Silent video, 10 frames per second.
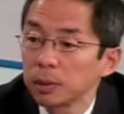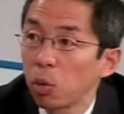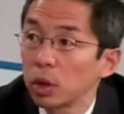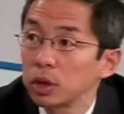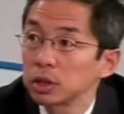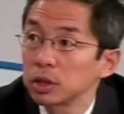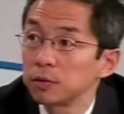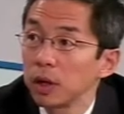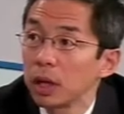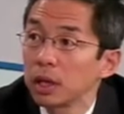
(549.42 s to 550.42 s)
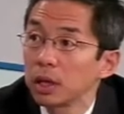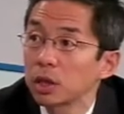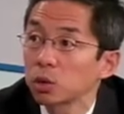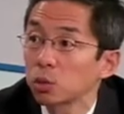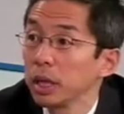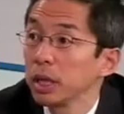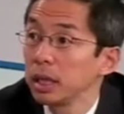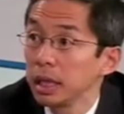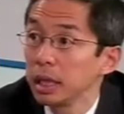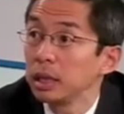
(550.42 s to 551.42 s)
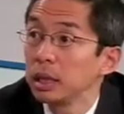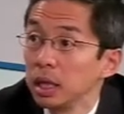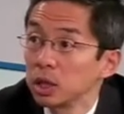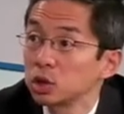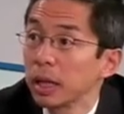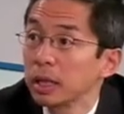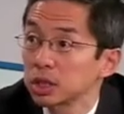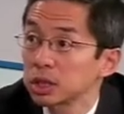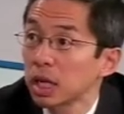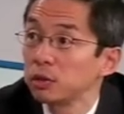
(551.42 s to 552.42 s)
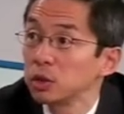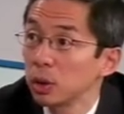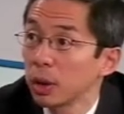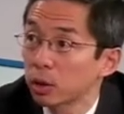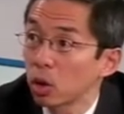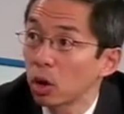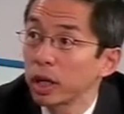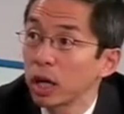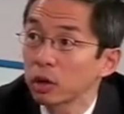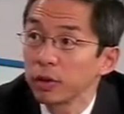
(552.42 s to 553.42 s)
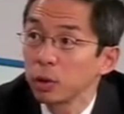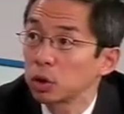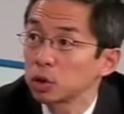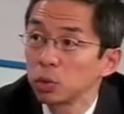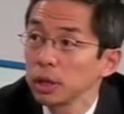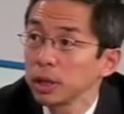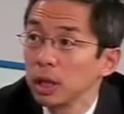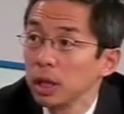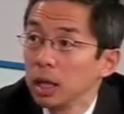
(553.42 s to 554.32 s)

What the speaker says: importance of 3D transesophageal echocardiography, which really